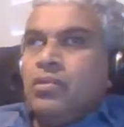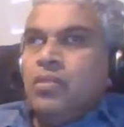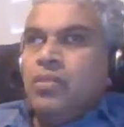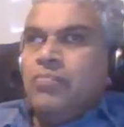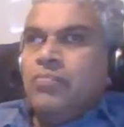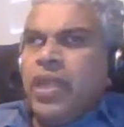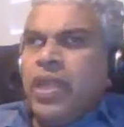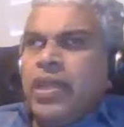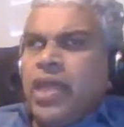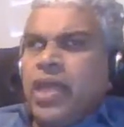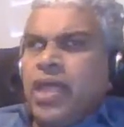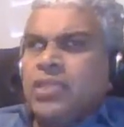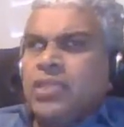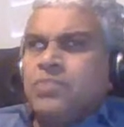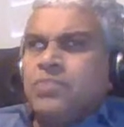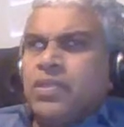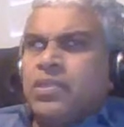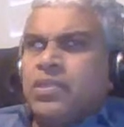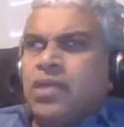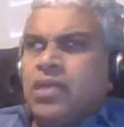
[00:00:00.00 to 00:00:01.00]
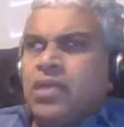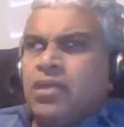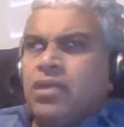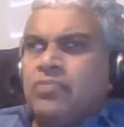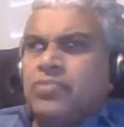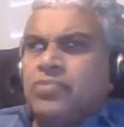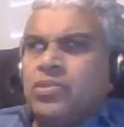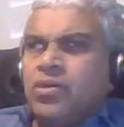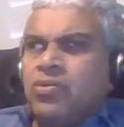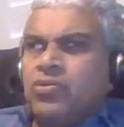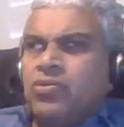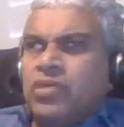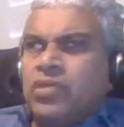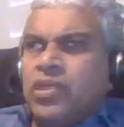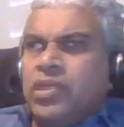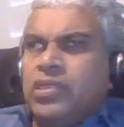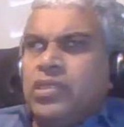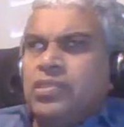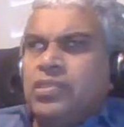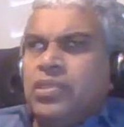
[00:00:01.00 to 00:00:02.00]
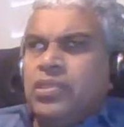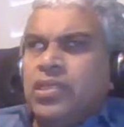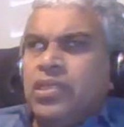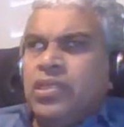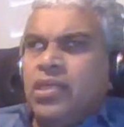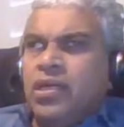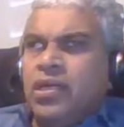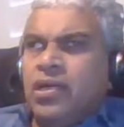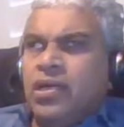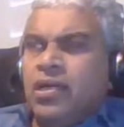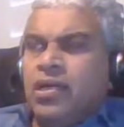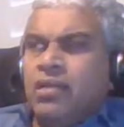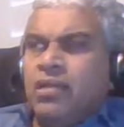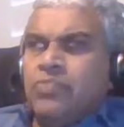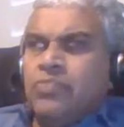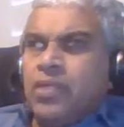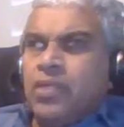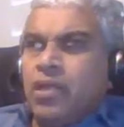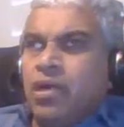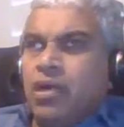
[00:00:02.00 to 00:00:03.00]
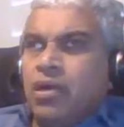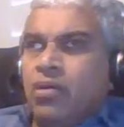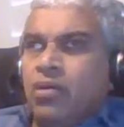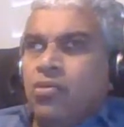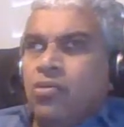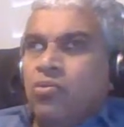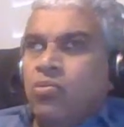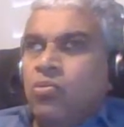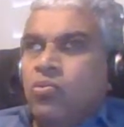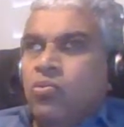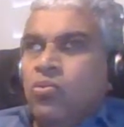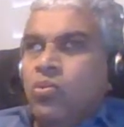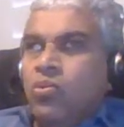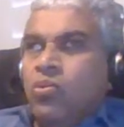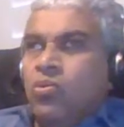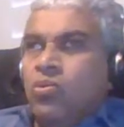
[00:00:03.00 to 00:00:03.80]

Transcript: the main aspect that comes out is the how